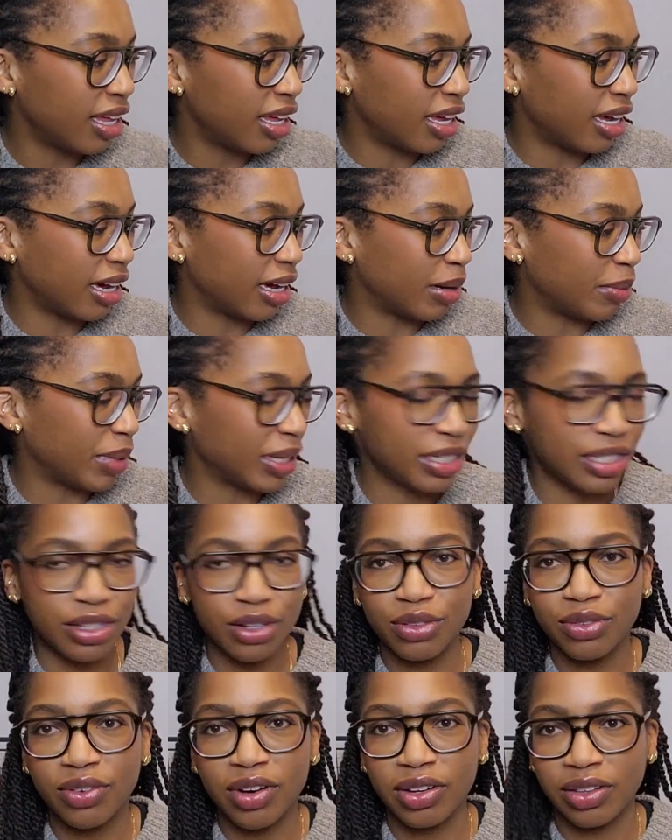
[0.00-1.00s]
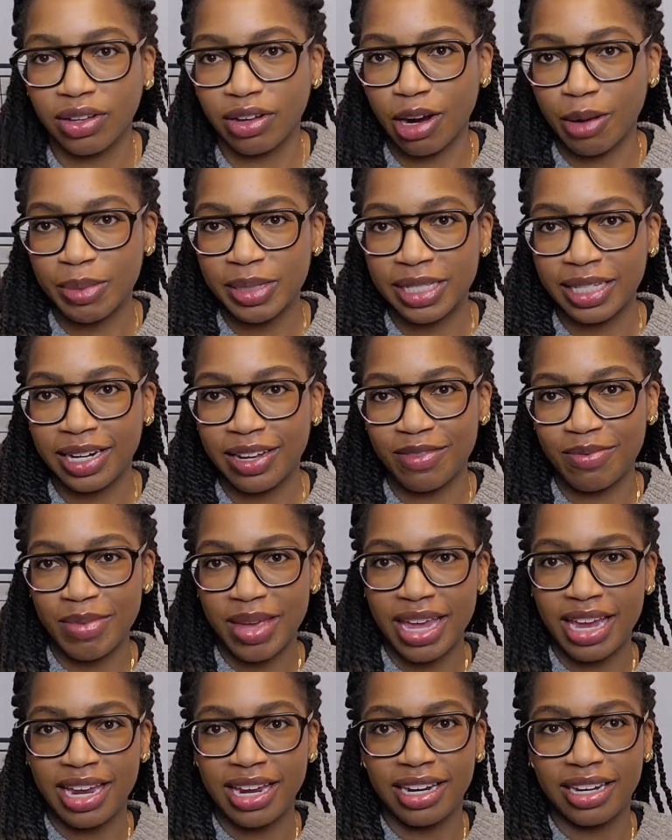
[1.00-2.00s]
And so far the garments that I've
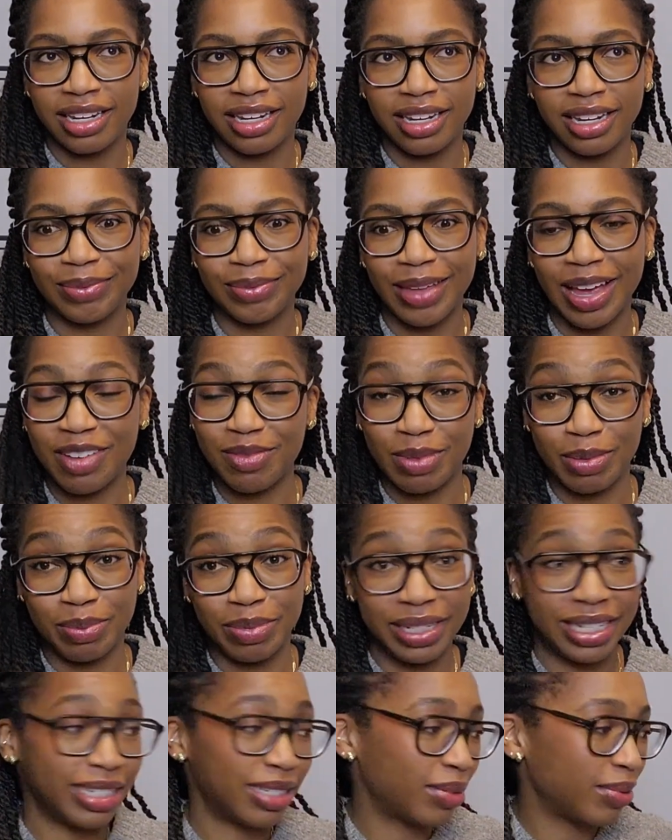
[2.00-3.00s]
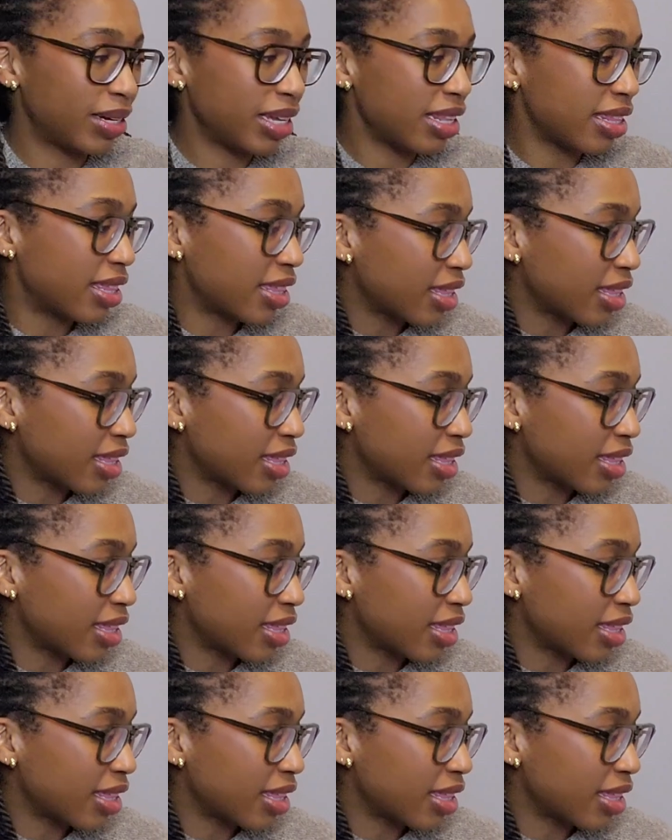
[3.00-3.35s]
made, I've been pleased with.